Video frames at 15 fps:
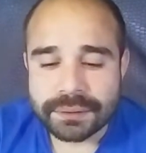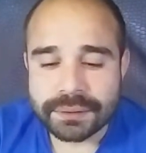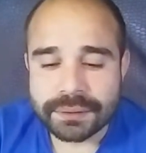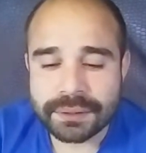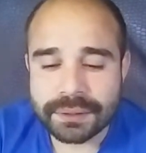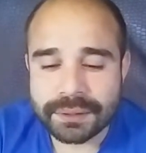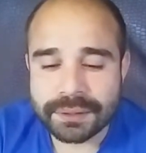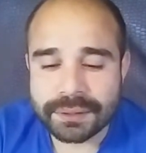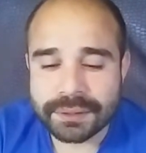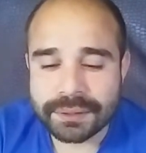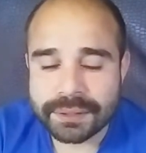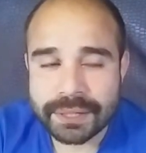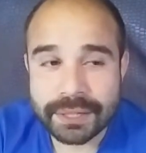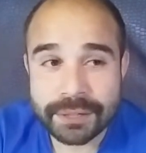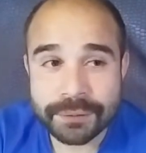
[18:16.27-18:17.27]
uh,
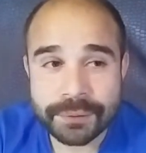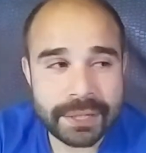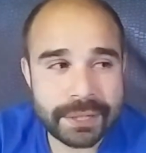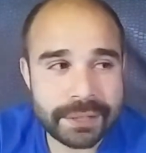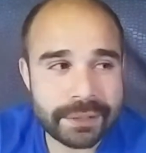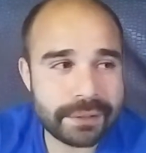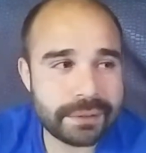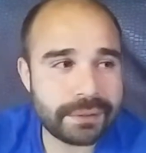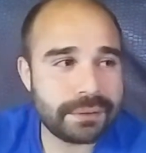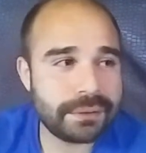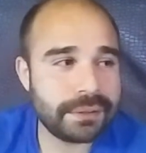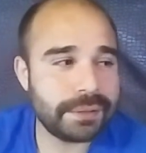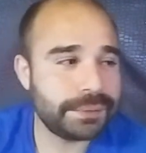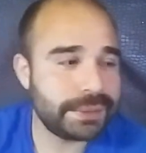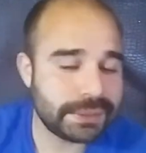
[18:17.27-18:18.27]
anyway,
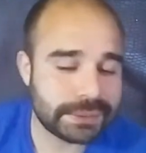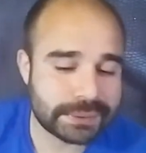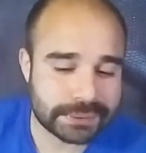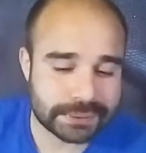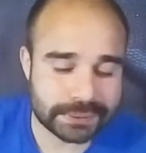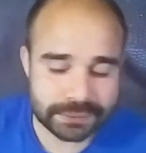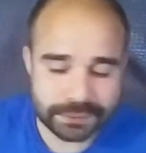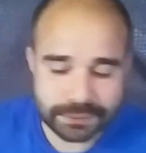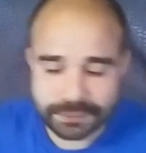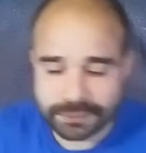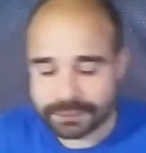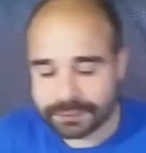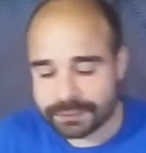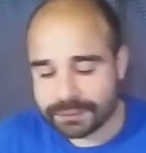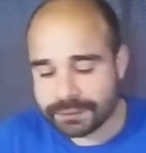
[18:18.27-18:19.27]
I'm just.
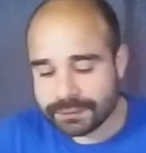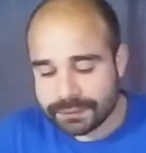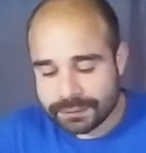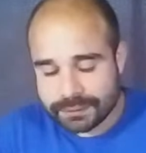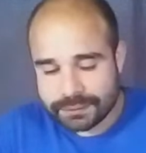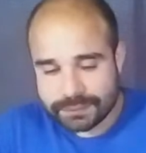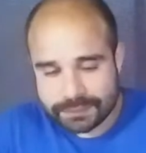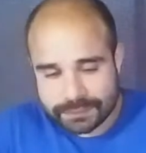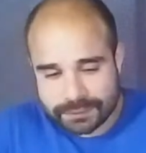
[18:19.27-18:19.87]
Uh,